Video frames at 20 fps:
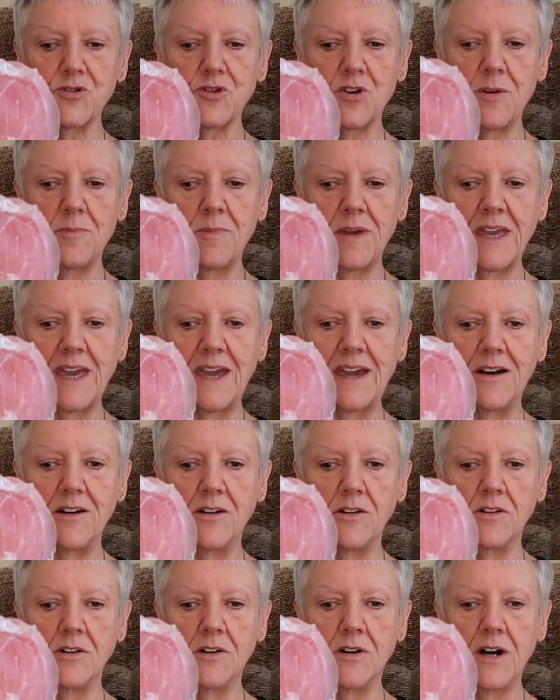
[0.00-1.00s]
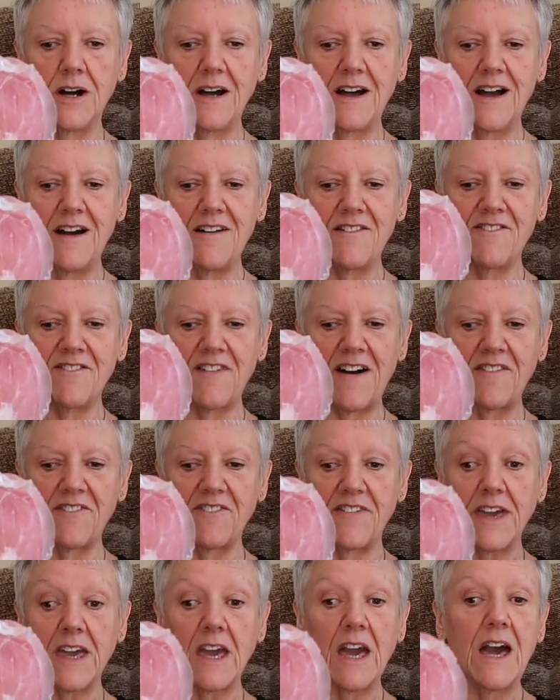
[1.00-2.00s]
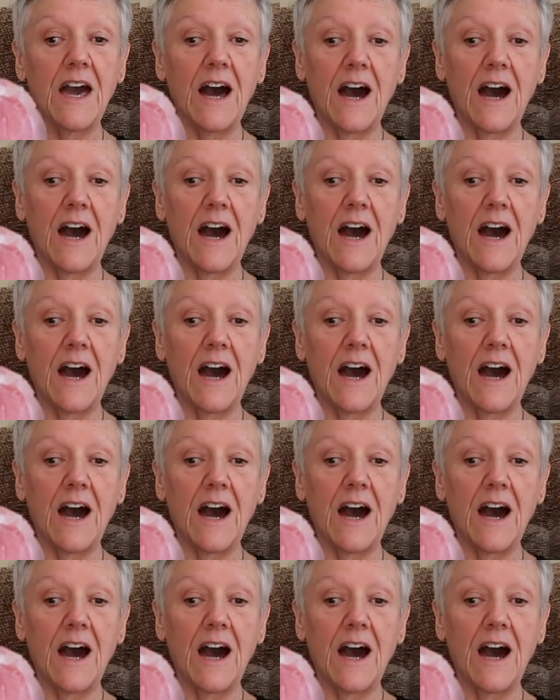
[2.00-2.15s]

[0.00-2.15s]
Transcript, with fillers: trimming it or faffing.